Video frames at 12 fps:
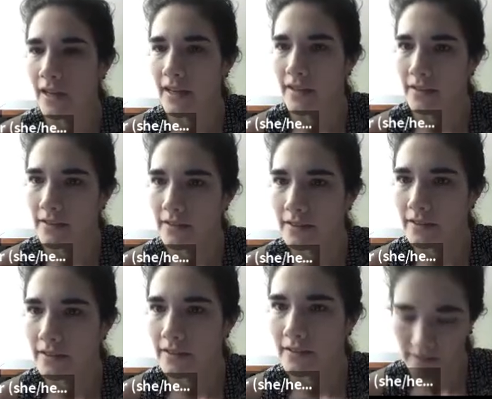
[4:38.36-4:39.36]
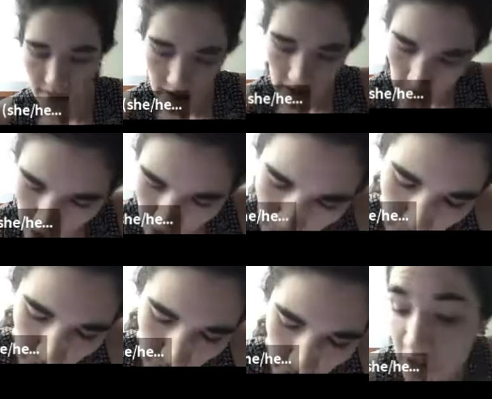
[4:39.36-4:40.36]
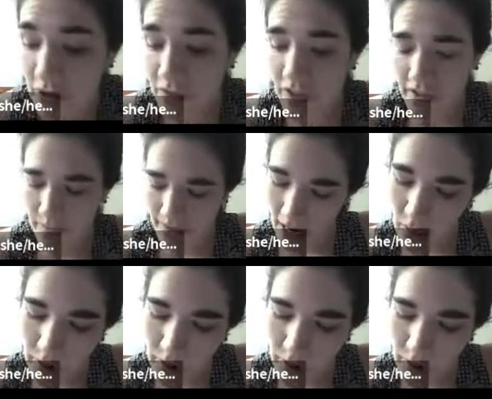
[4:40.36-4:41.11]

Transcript: Okay. So first of all, some